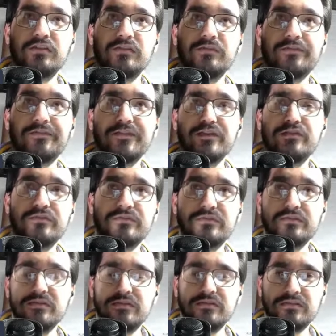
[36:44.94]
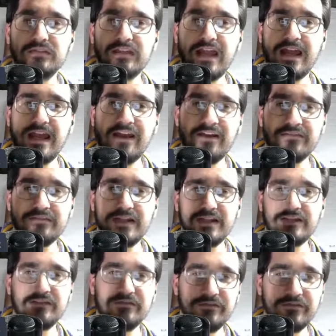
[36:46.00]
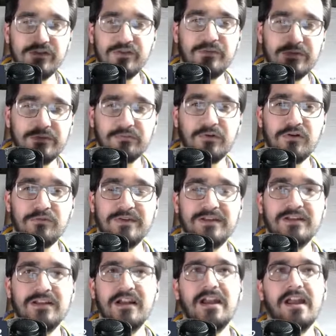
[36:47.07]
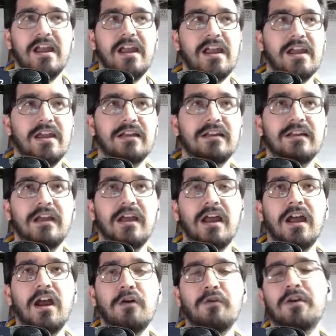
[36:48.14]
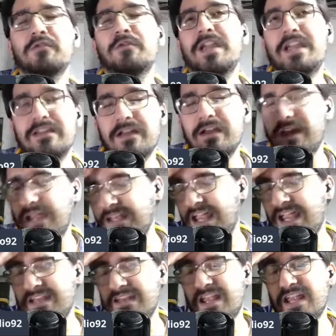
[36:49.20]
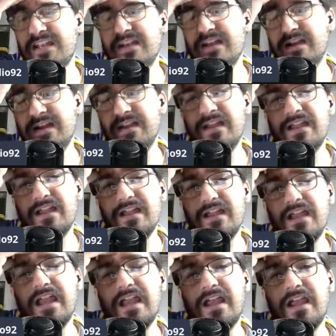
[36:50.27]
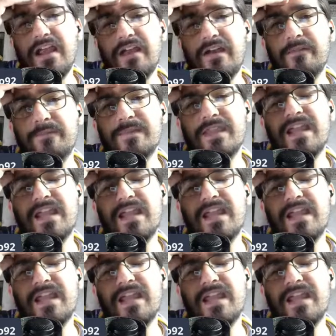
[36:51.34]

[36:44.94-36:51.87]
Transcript: feud? They can feud with Roman, and exactly. And like you'd be okay with, you know.